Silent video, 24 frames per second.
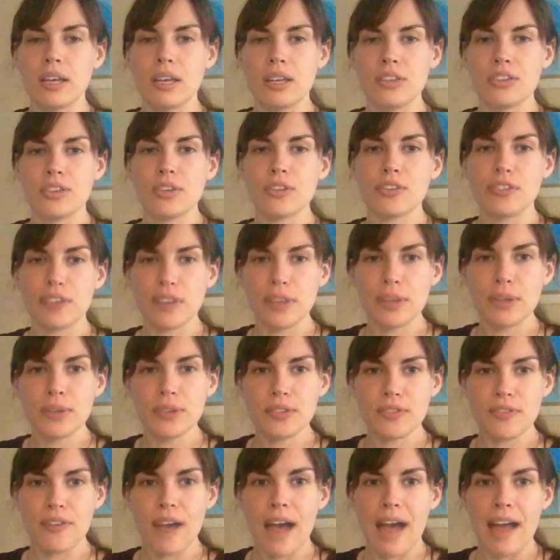So for those
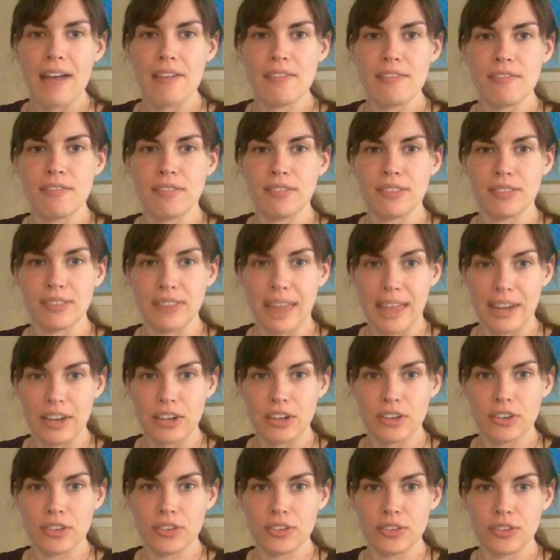5
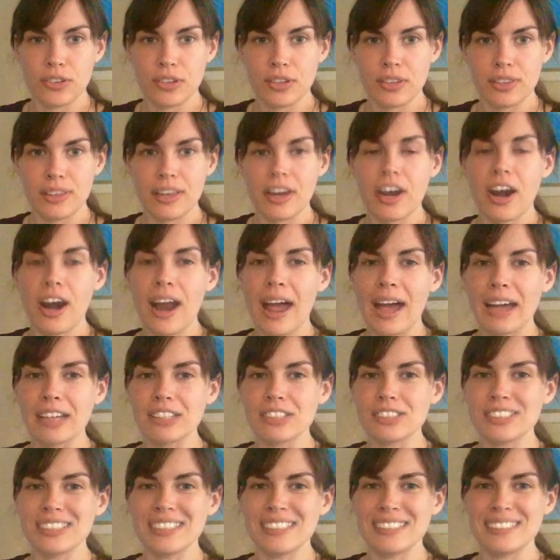letters, there are
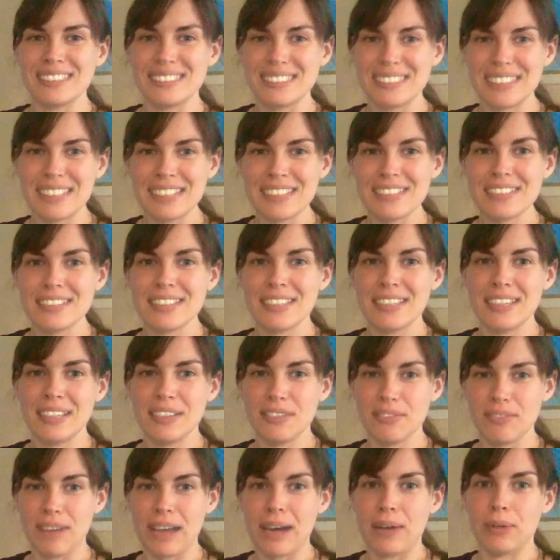actually
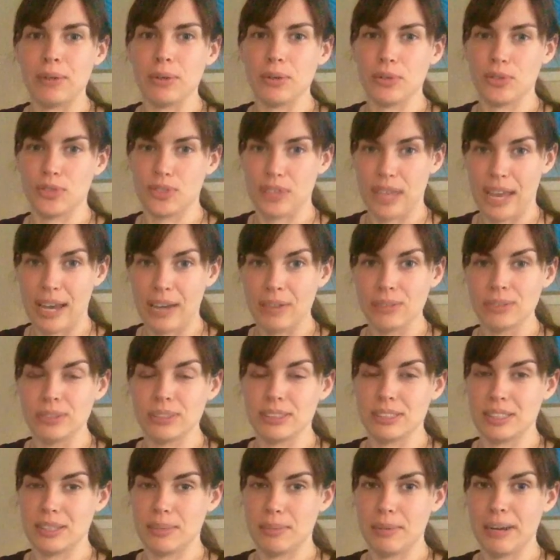16 vowel
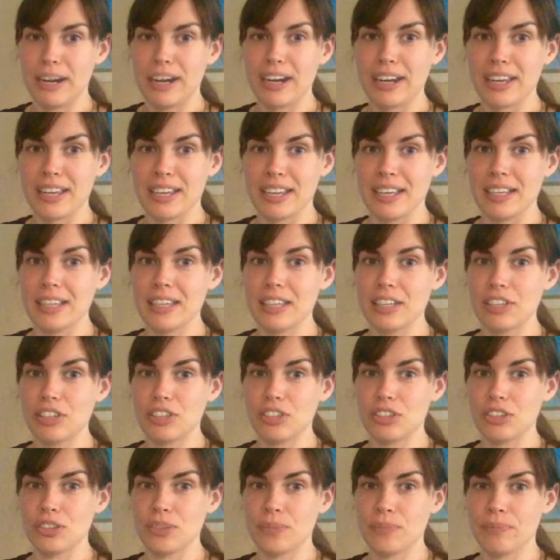sounds in American
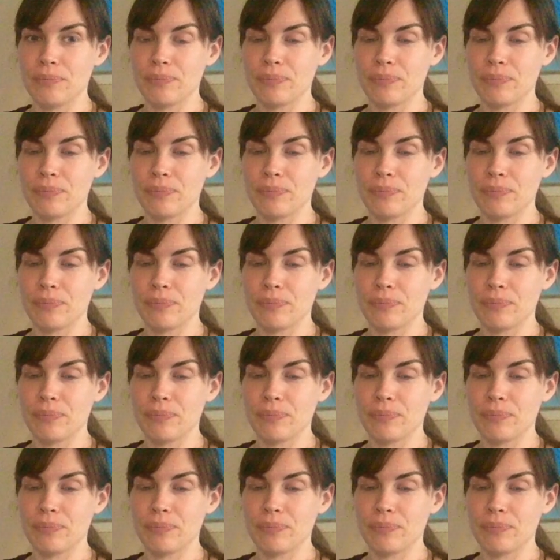English.